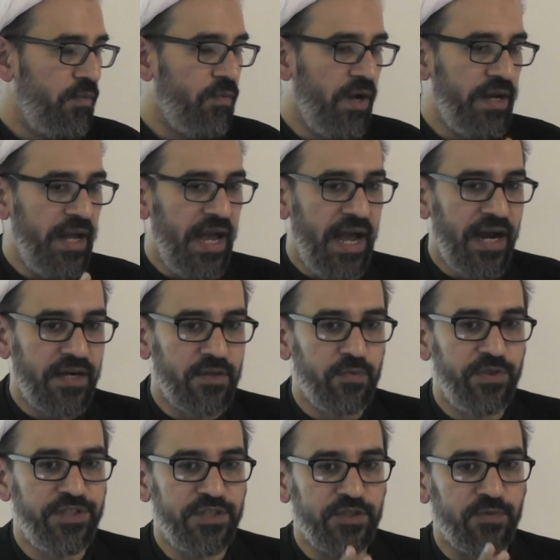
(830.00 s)
one act
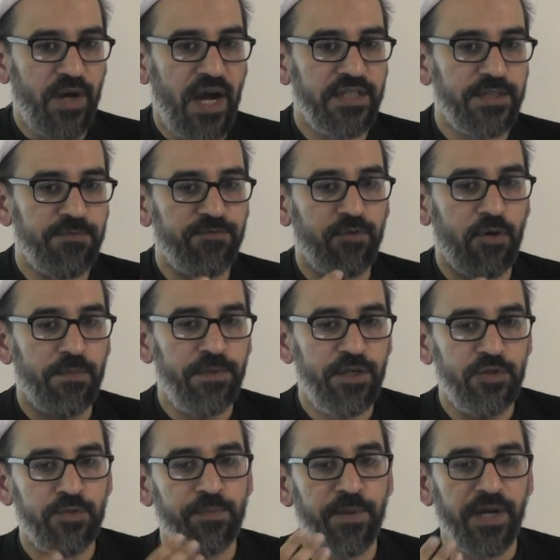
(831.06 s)
which is wajib for me
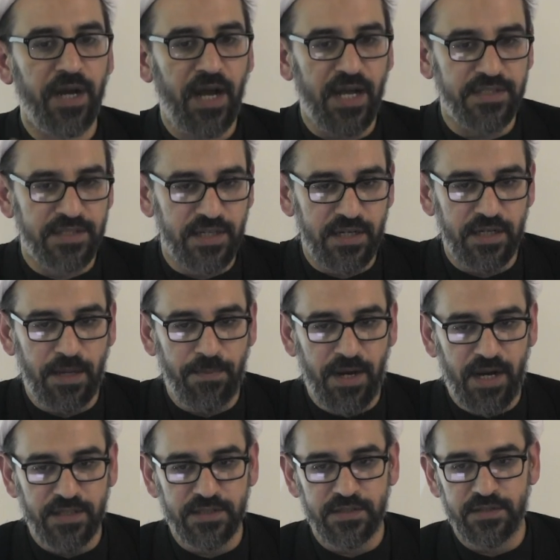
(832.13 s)
to pray qasr
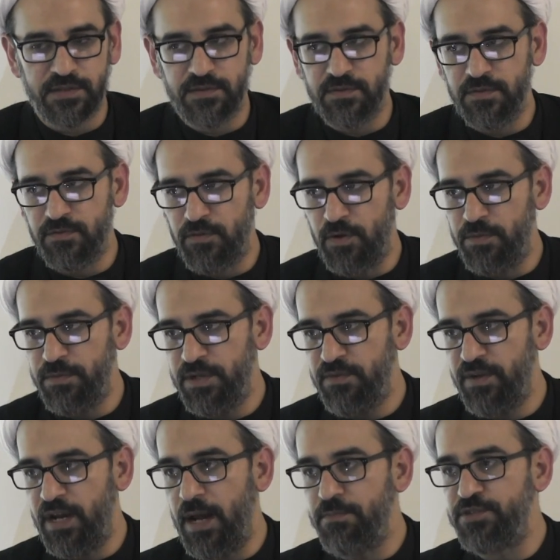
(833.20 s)
namaz for me
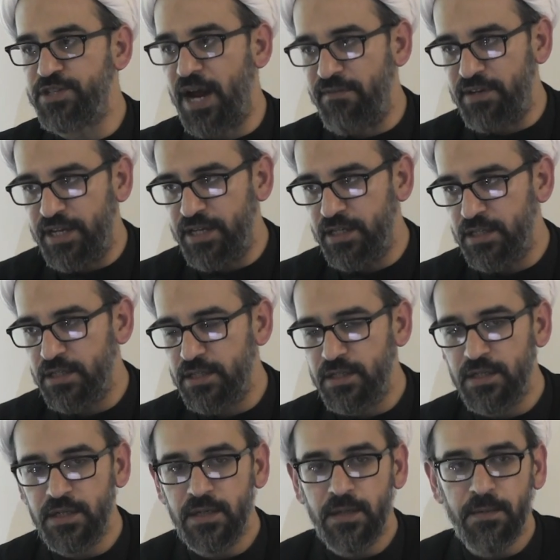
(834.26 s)
when i'm traveling
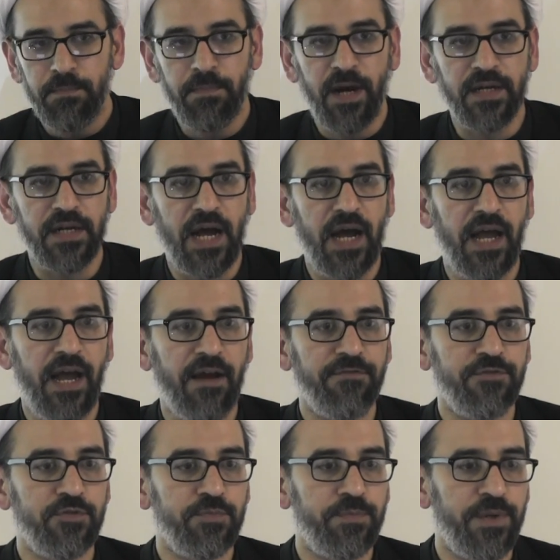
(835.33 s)
but I
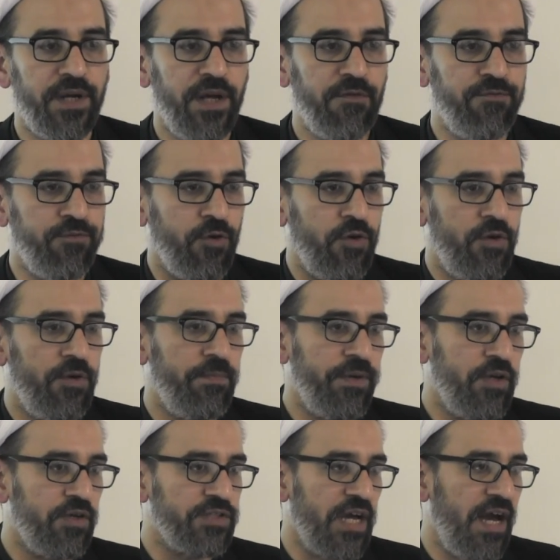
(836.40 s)
have to pray full
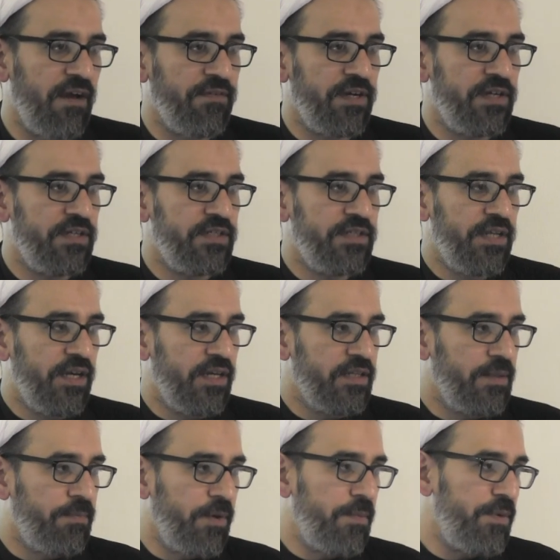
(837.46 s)
because I haven't taken
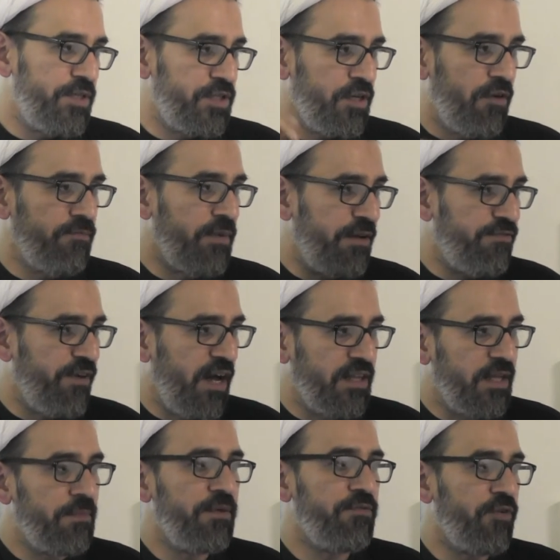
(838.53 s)
the permission of my
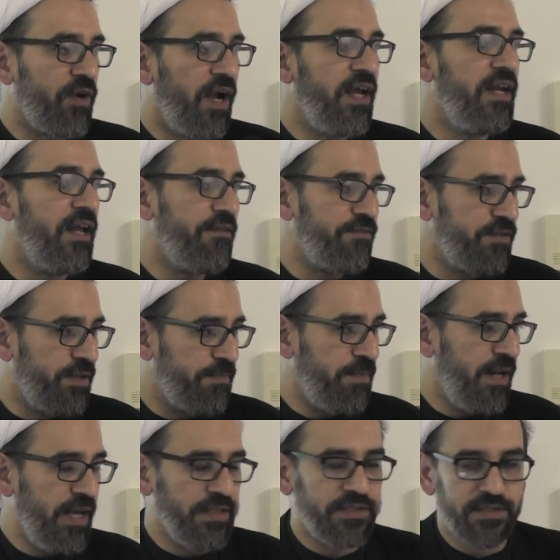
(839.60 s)
father before I left the
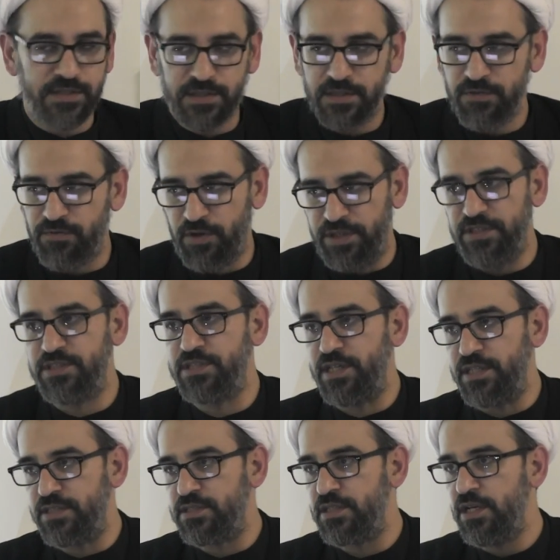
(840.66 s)
place, for
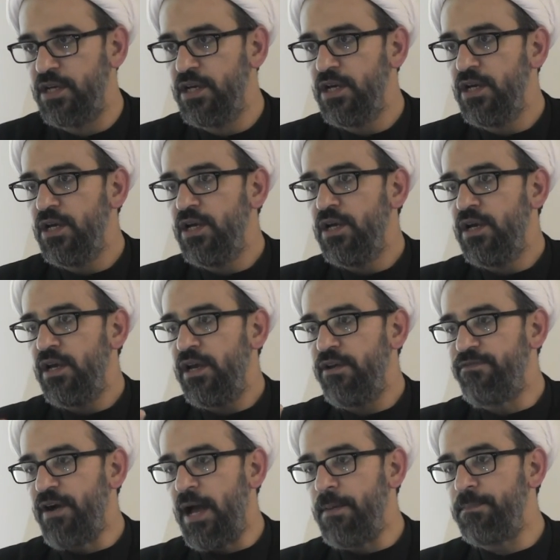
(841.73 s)
instance.
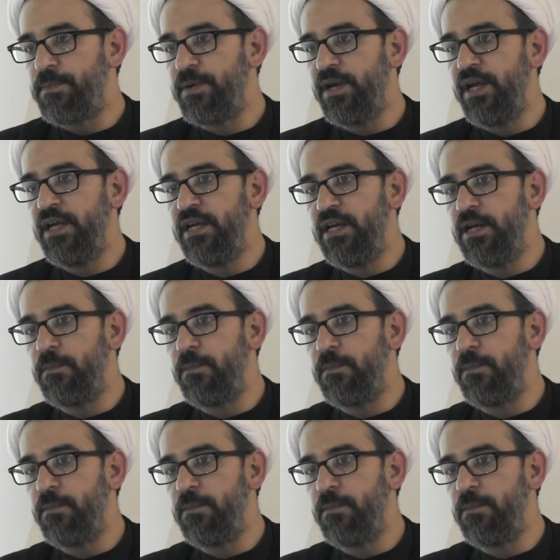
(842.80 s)
If I am praying